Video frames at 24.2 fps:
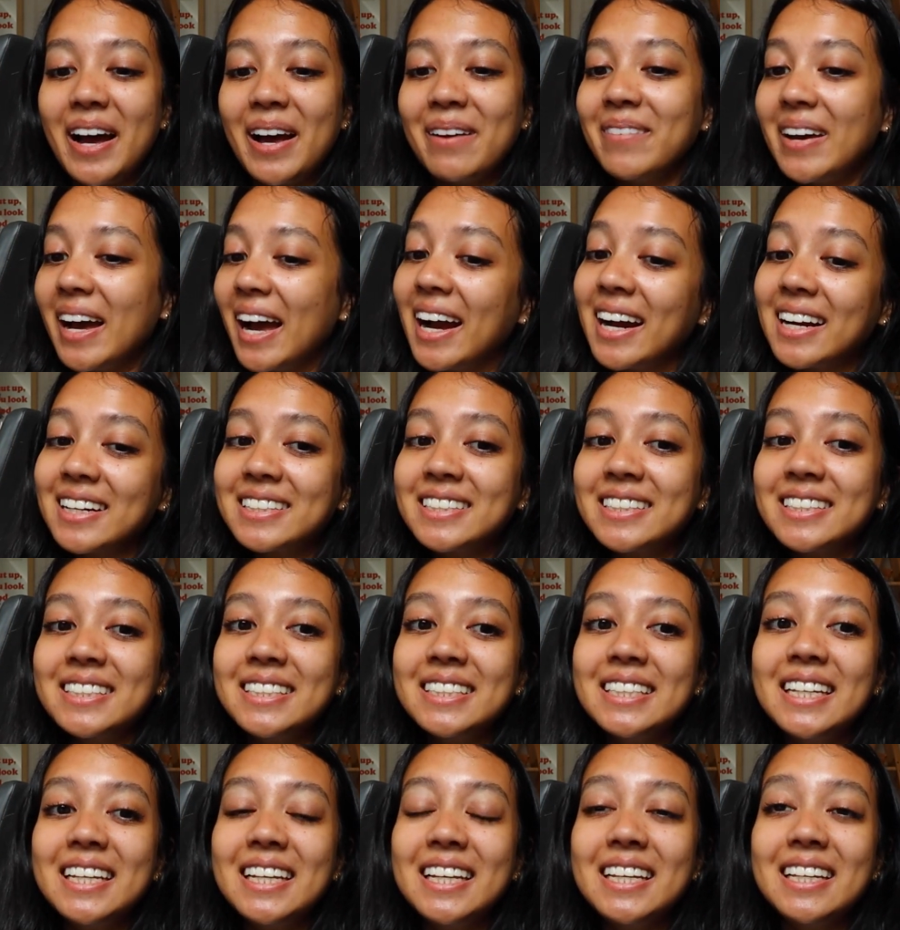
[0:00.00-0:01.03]
I'm
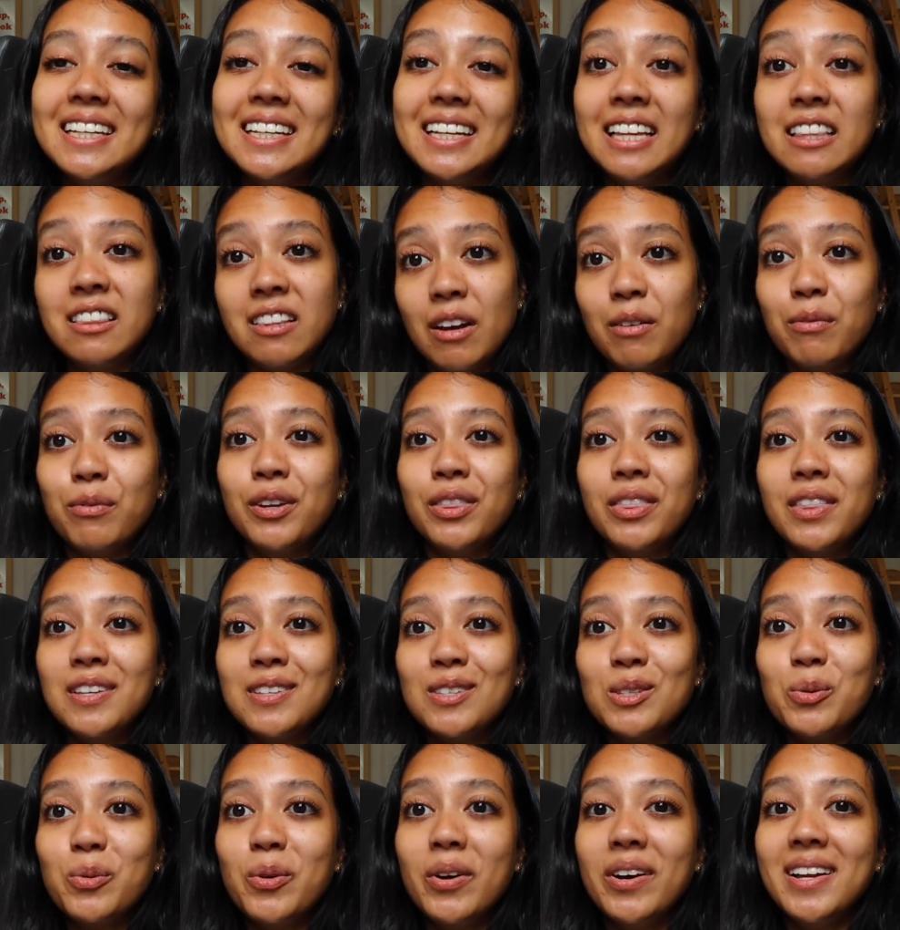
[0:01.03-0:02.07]
actually in love with
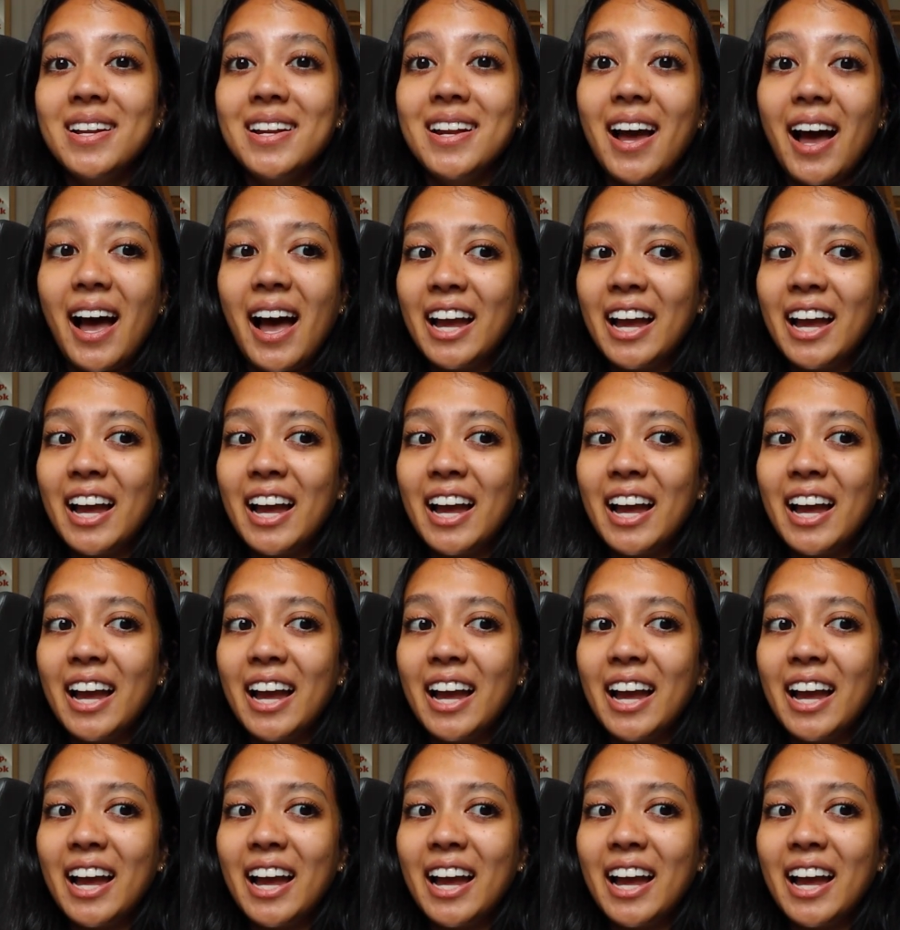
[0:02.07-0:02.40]
this one.